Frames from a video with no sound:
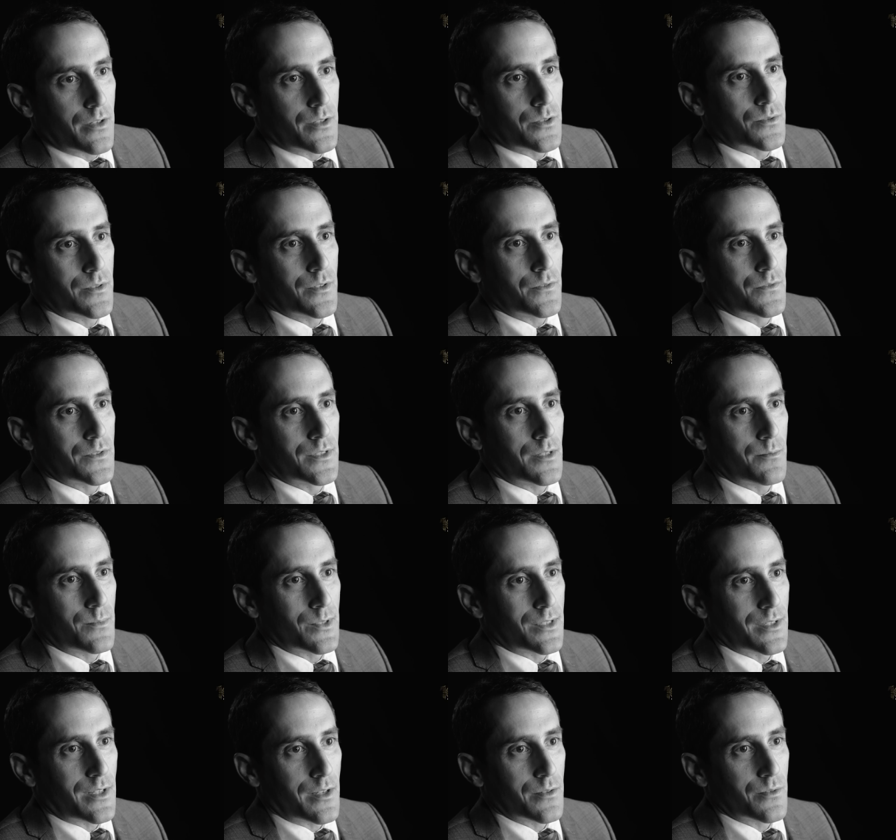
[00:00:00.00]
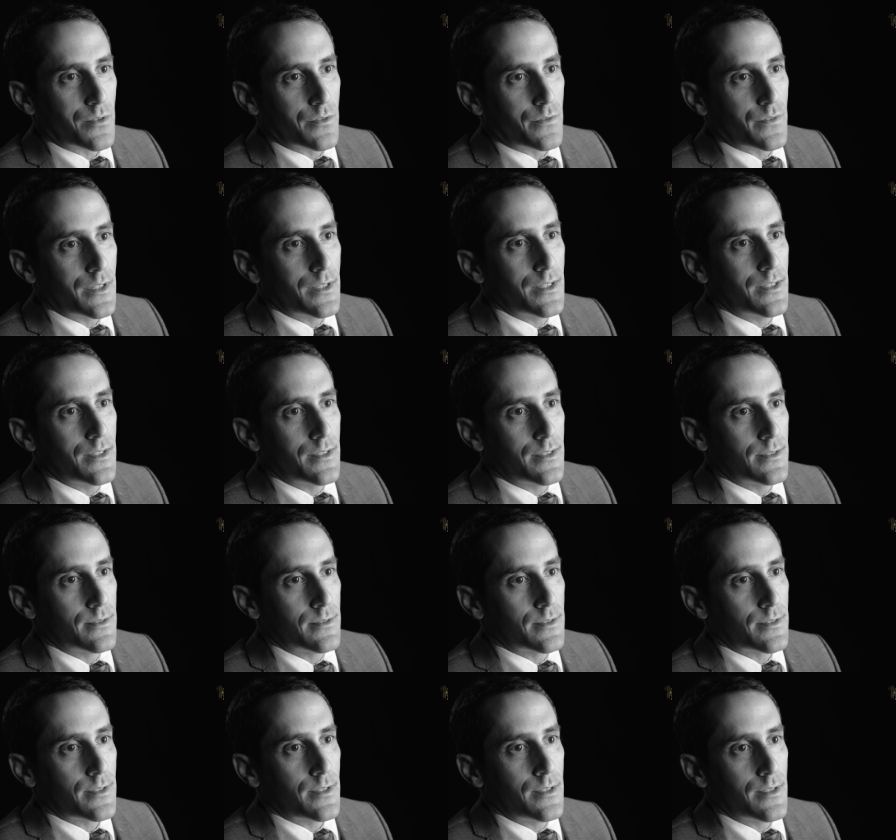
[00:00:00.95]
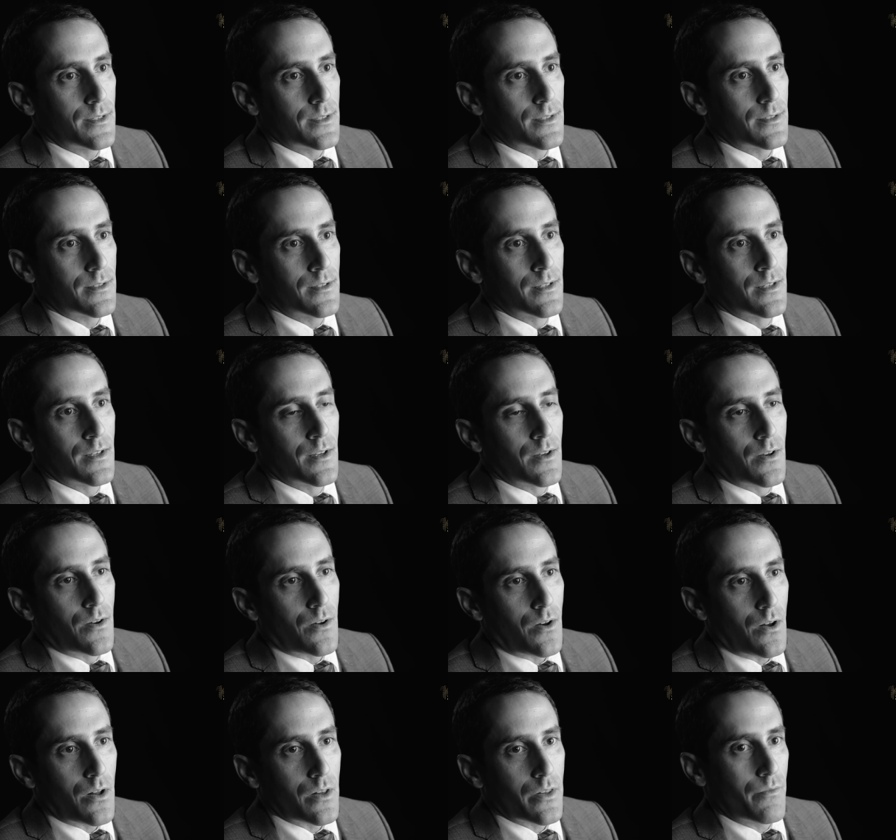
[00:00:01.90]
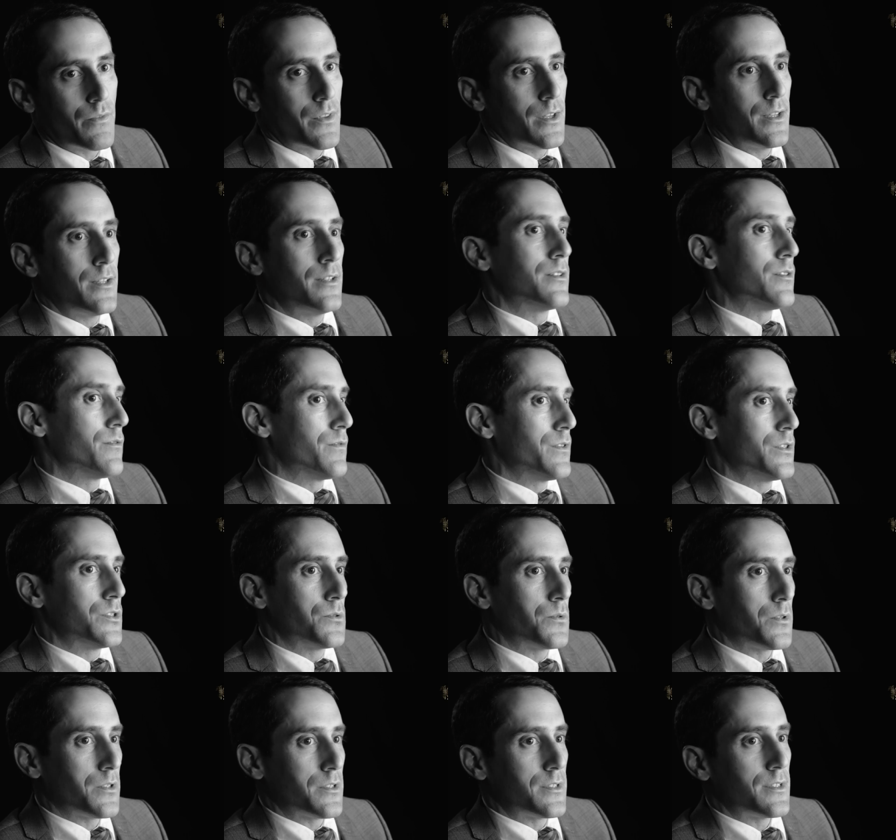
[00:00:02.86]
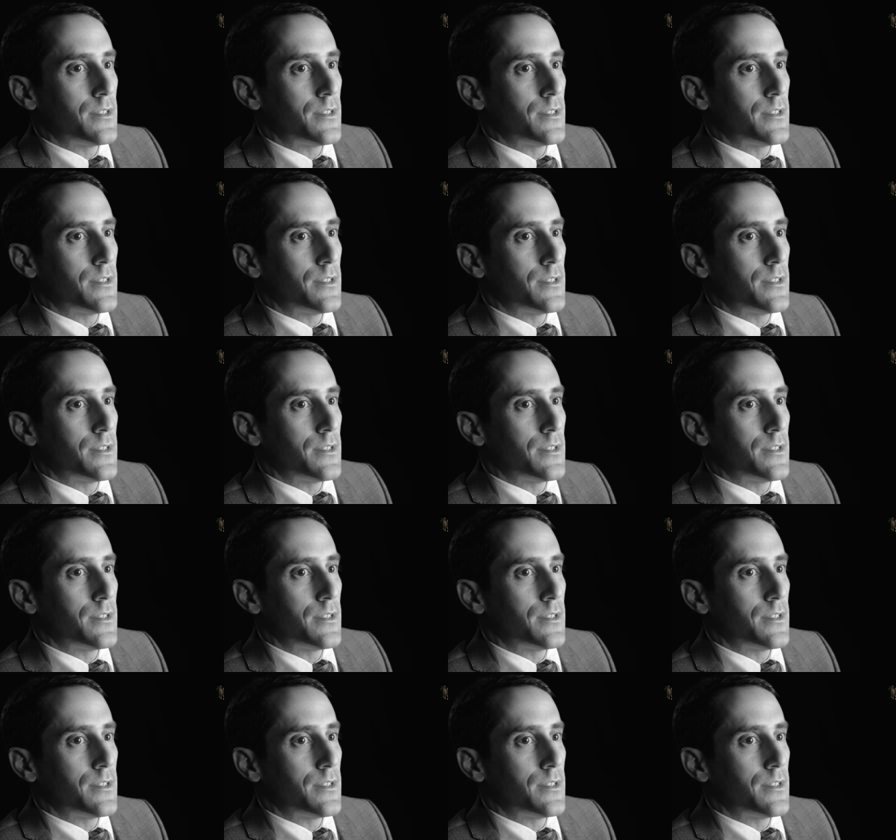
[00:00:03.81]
artistry of cinematography is in all of the individual